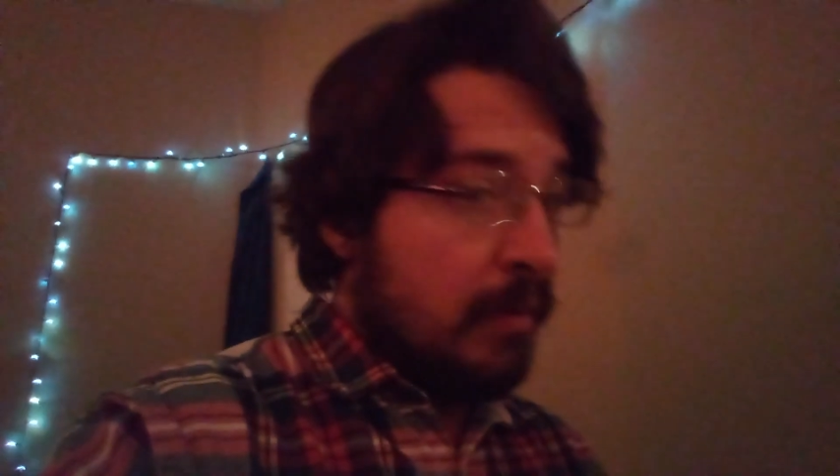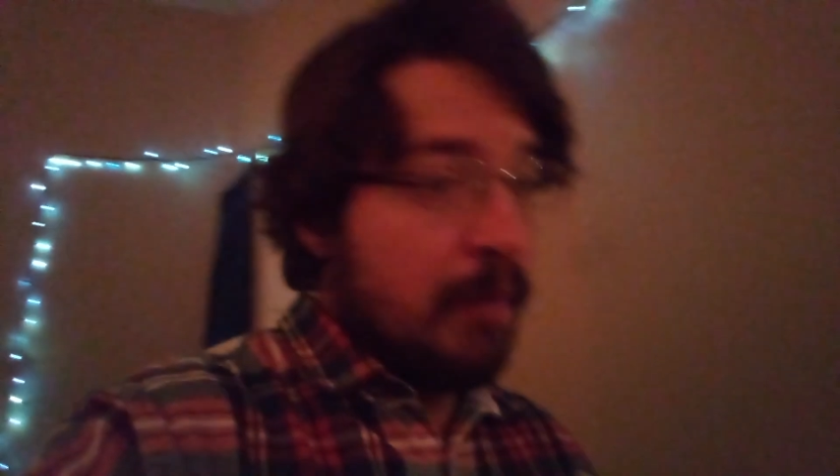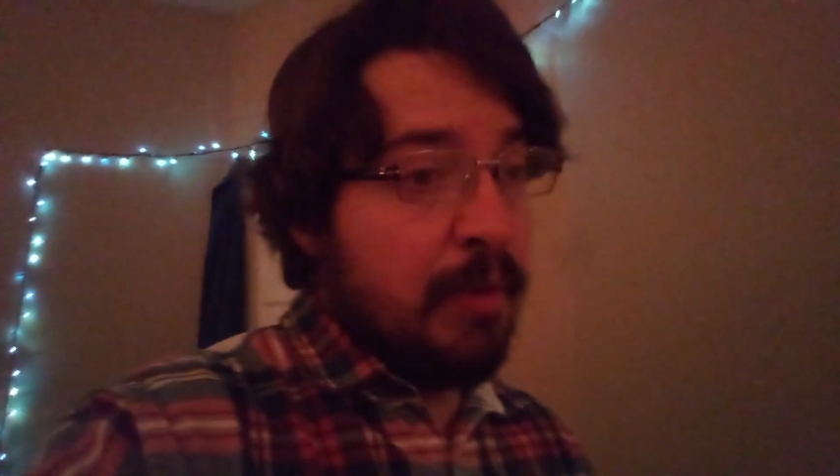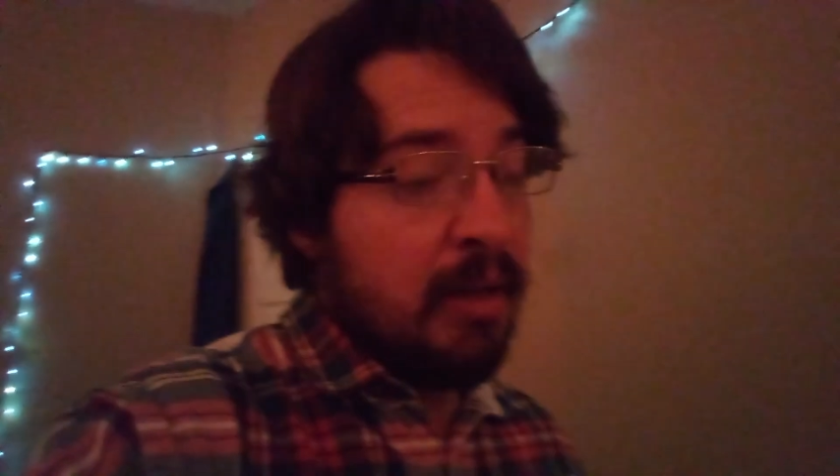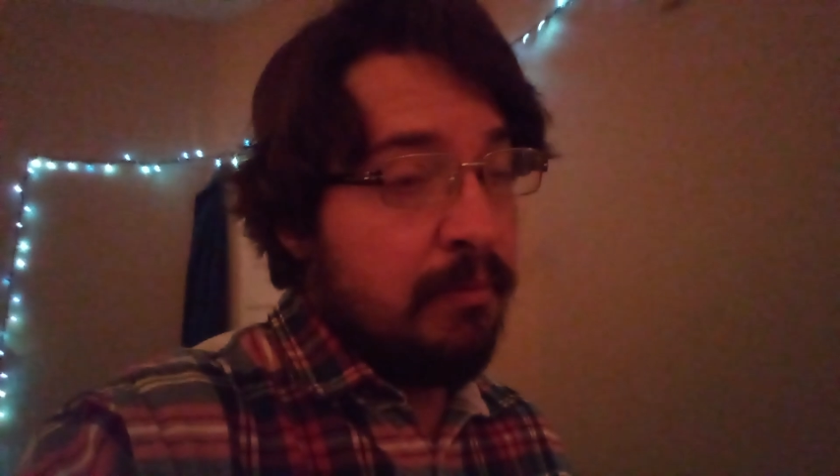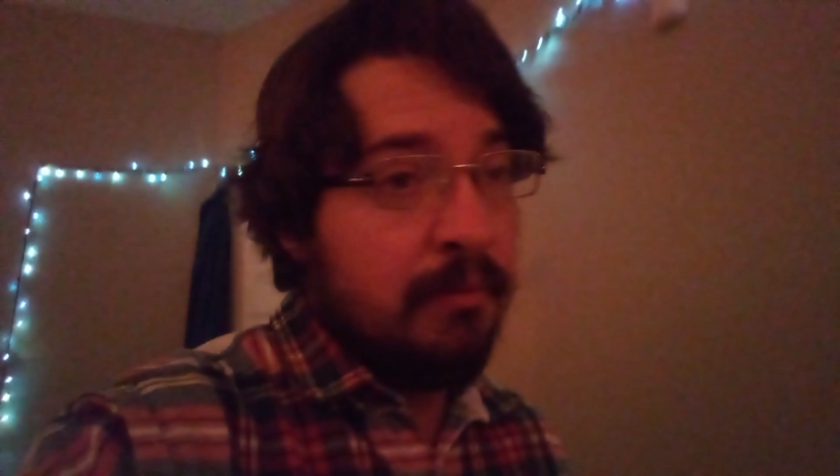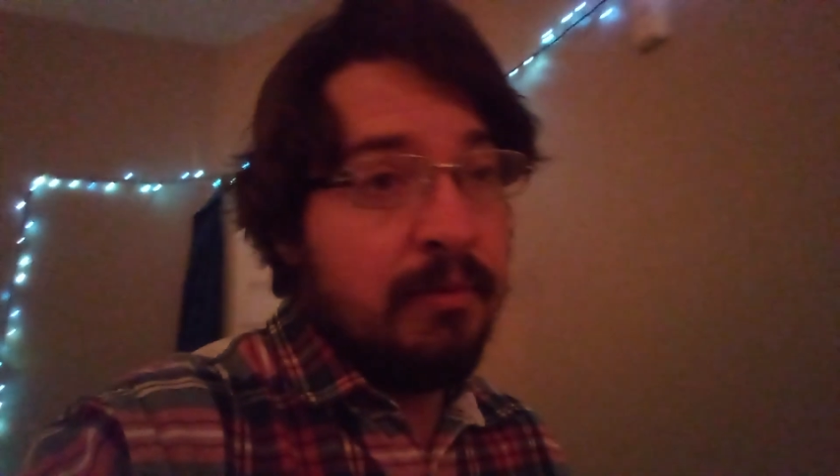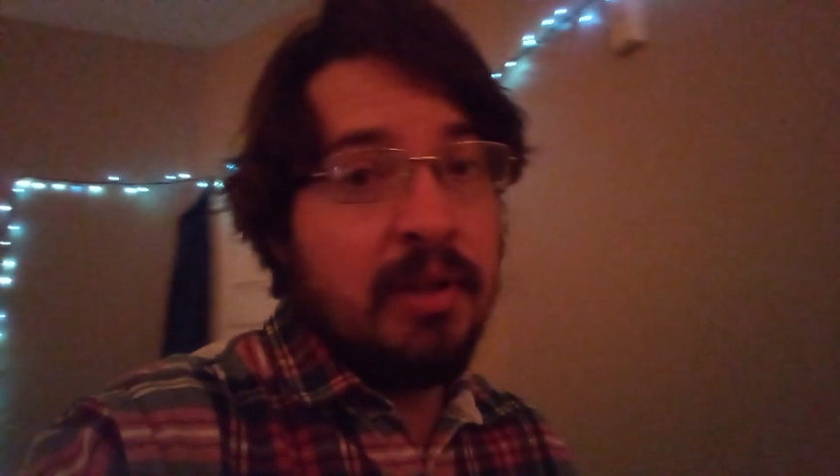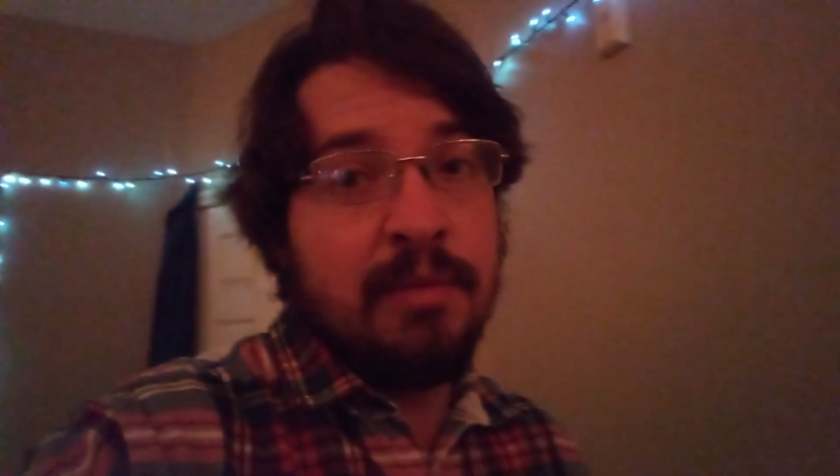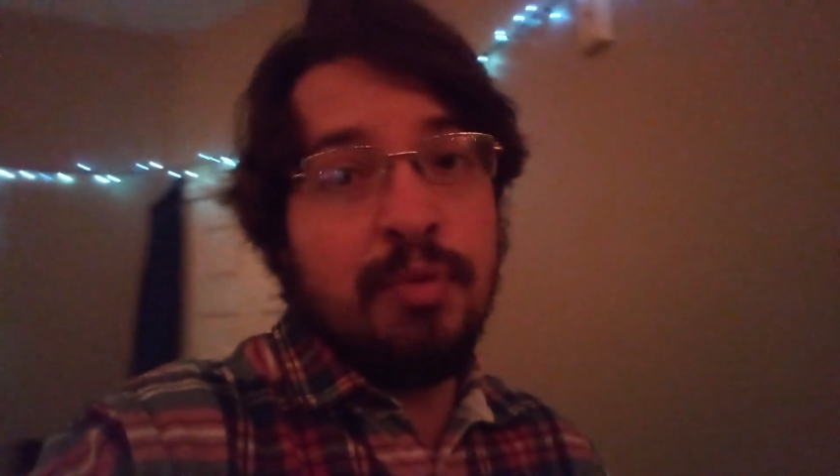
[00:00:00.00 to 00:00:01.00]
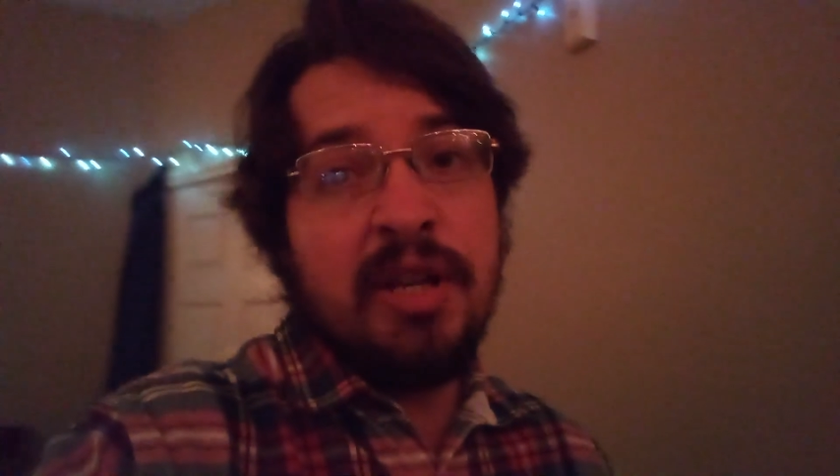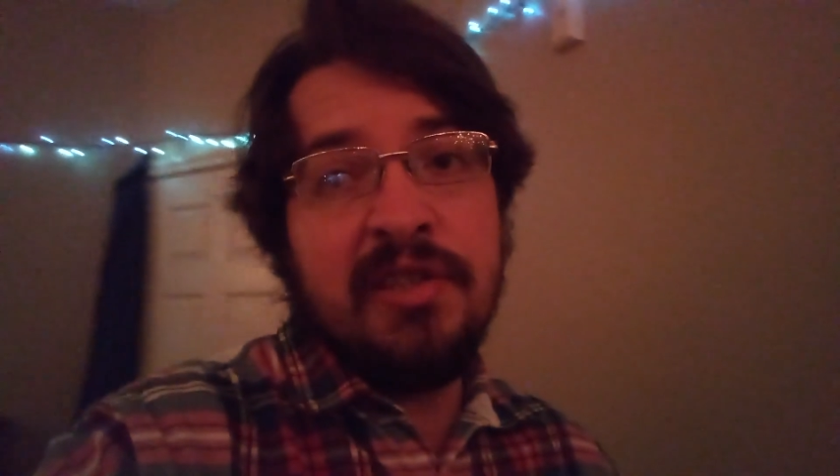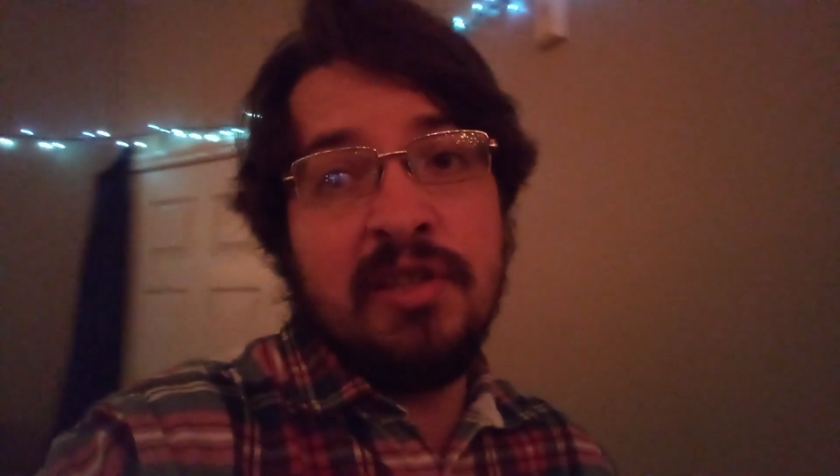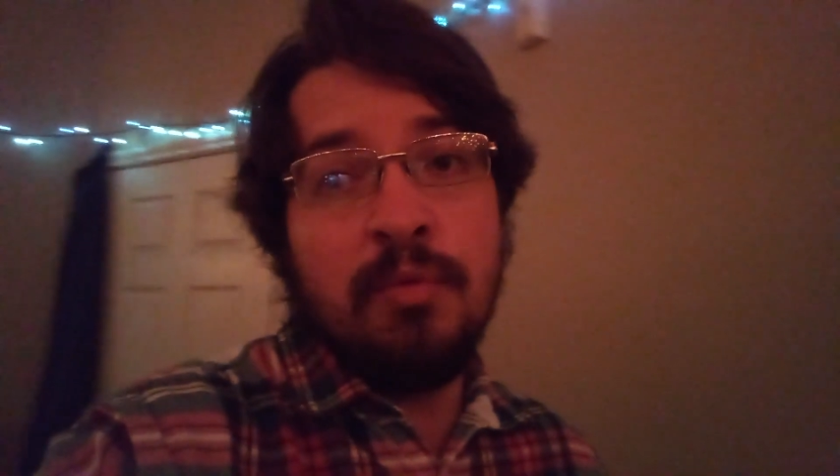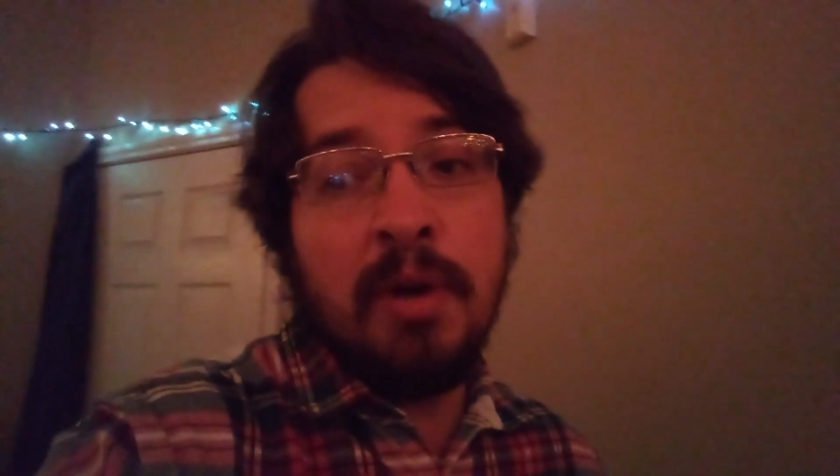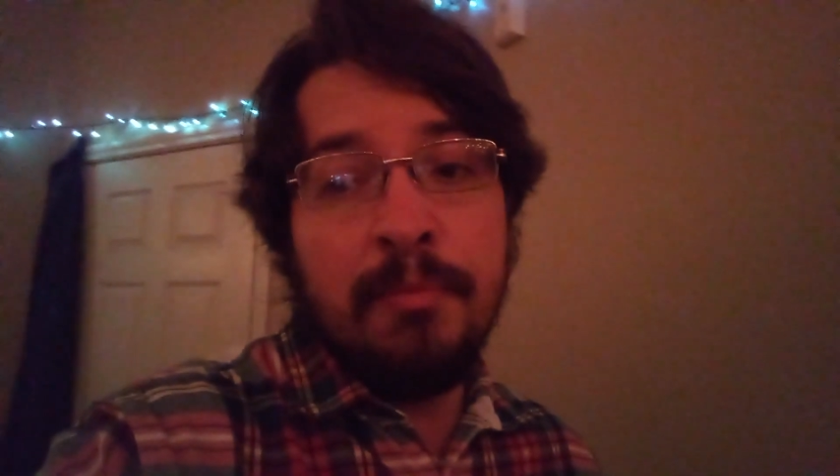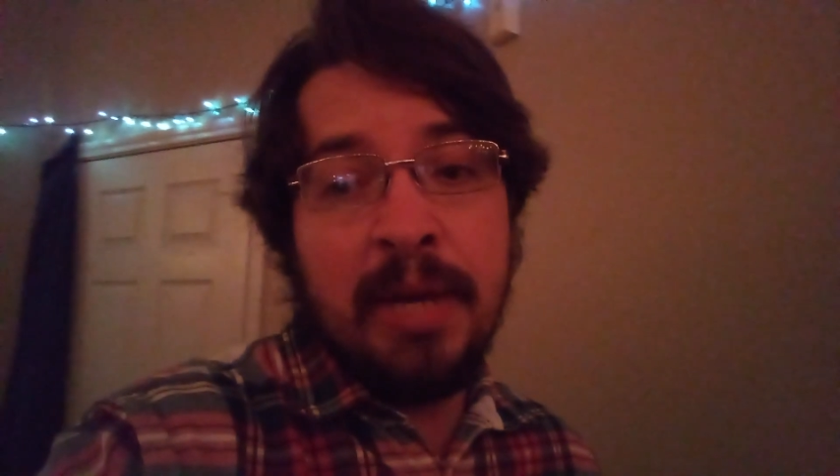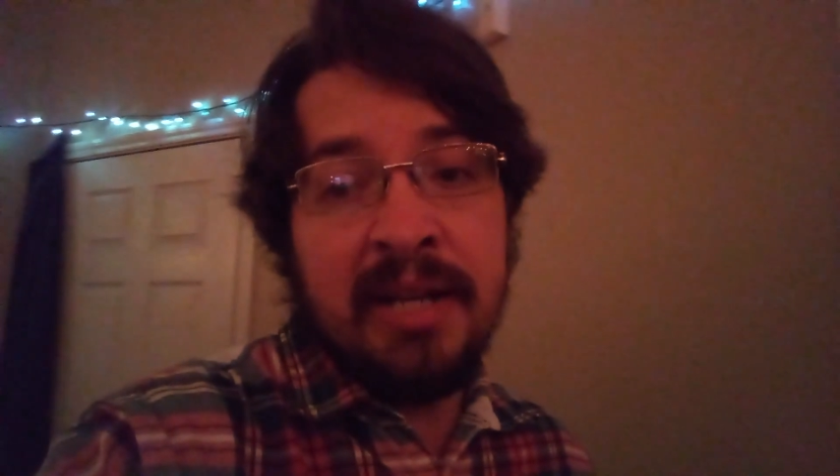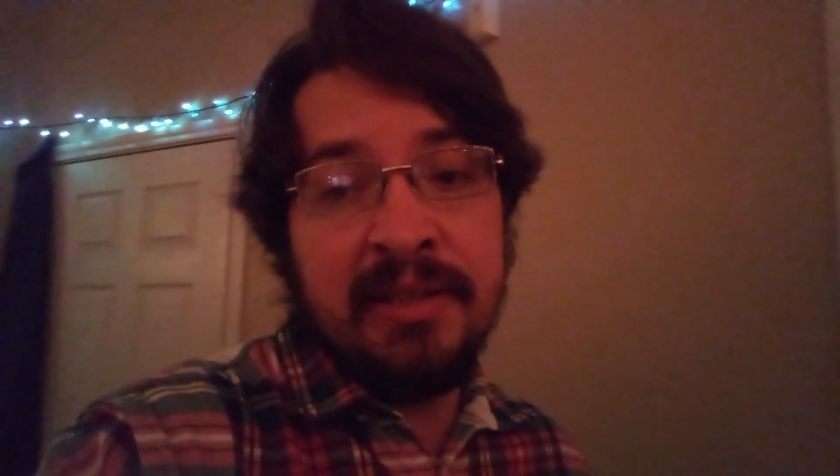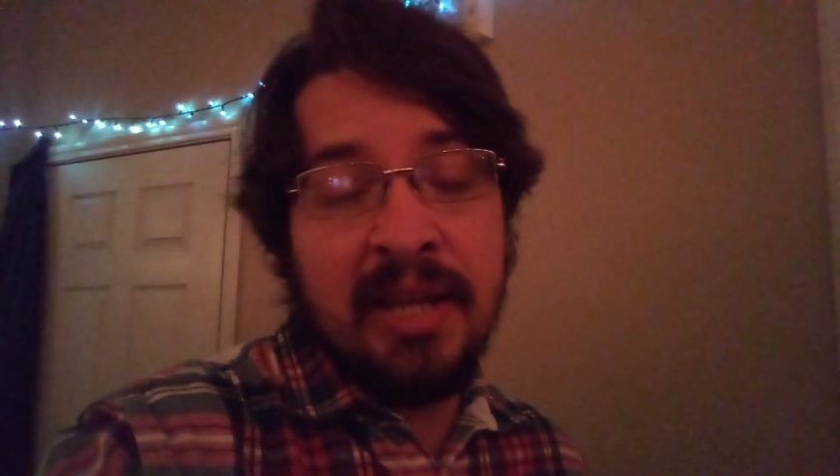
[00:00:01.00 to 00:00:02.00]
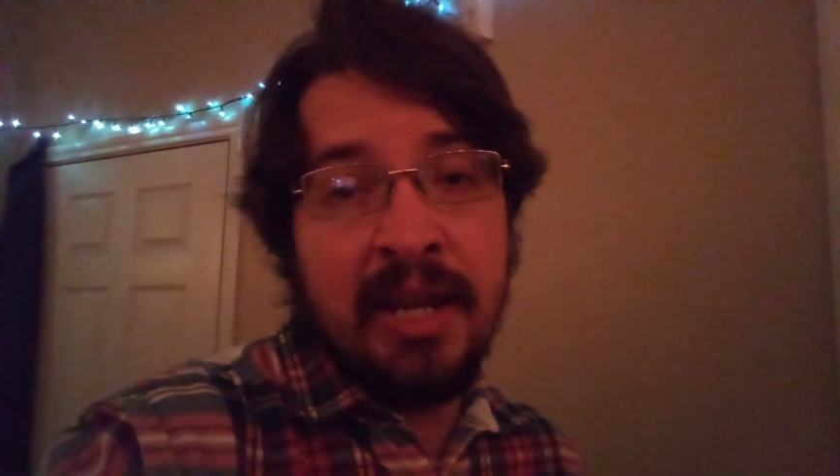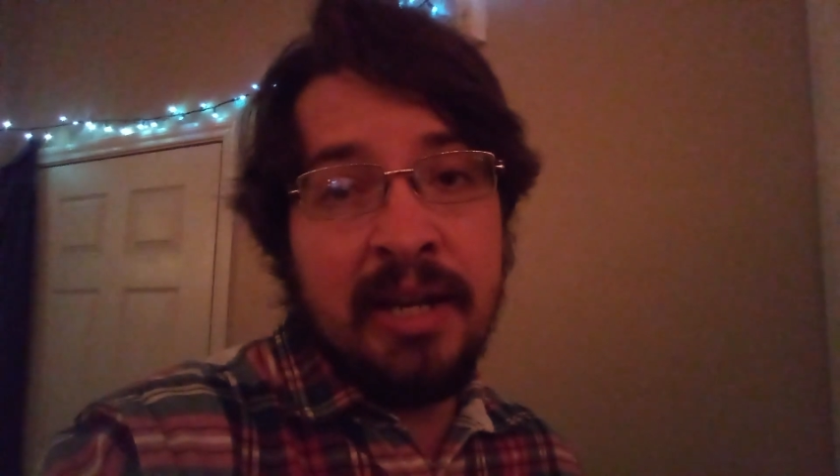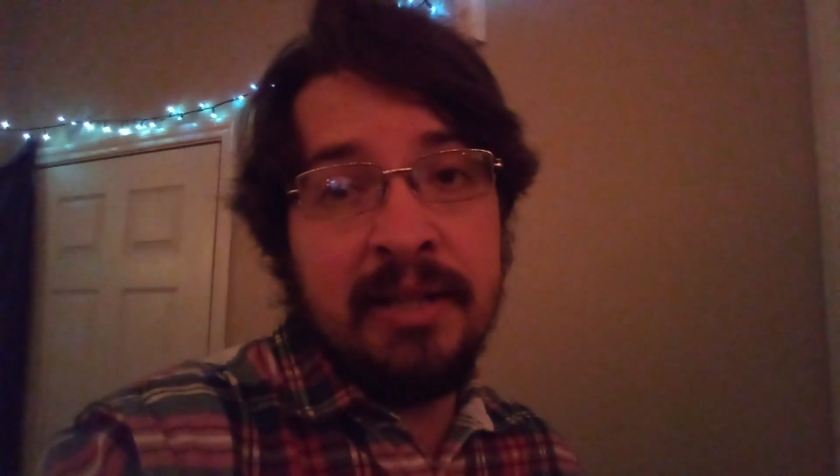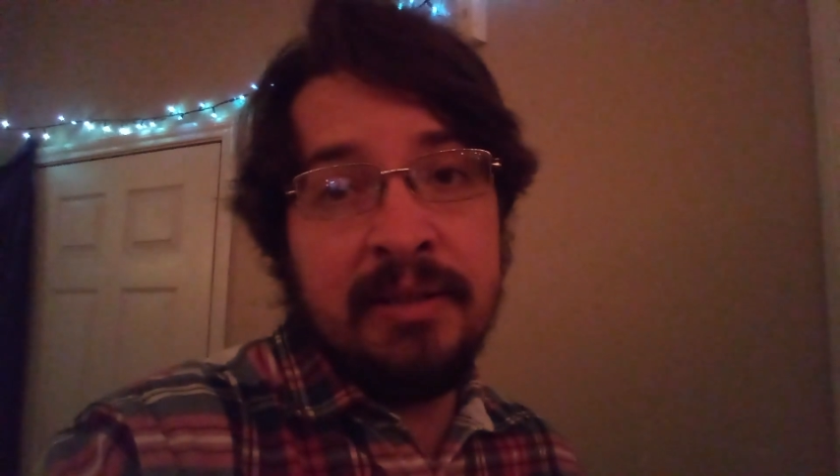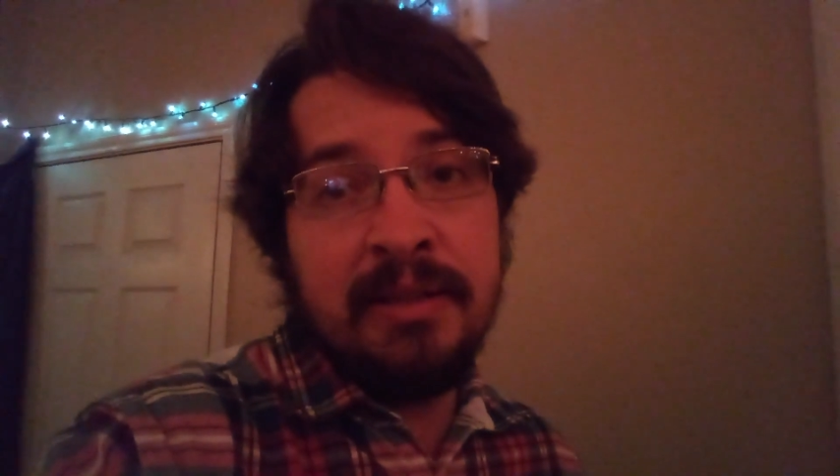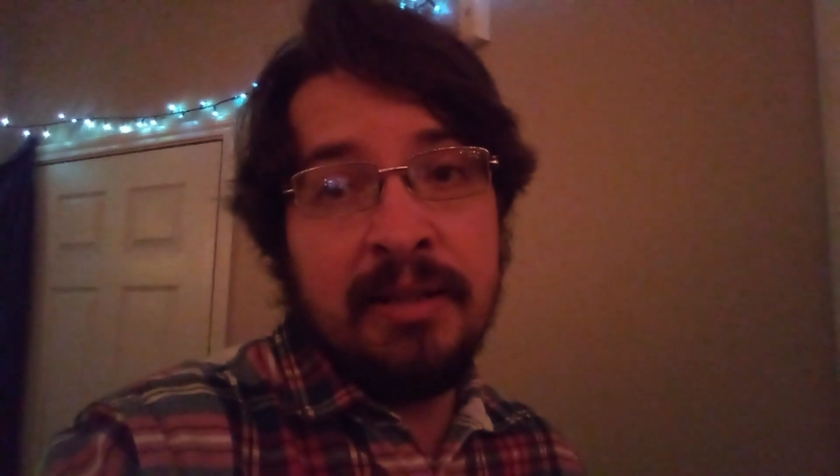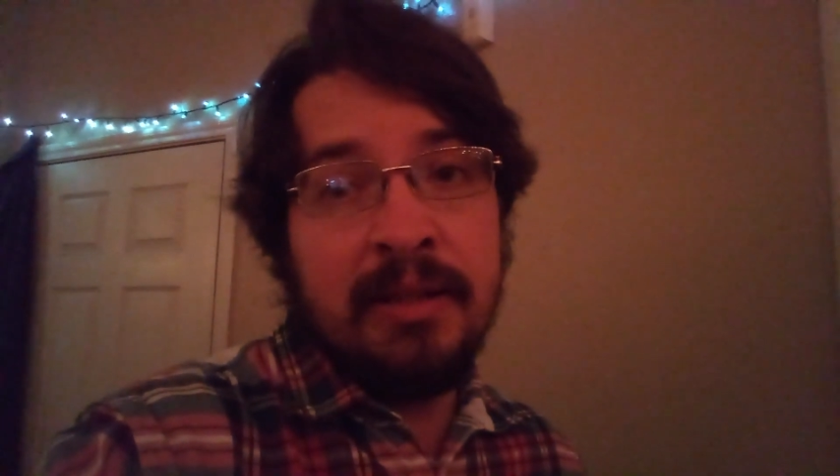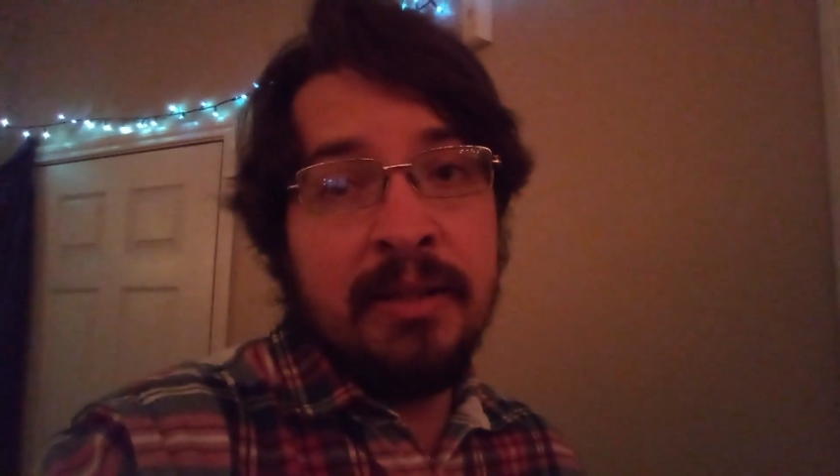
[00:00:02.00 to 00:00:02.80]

I mean, this place is well maintained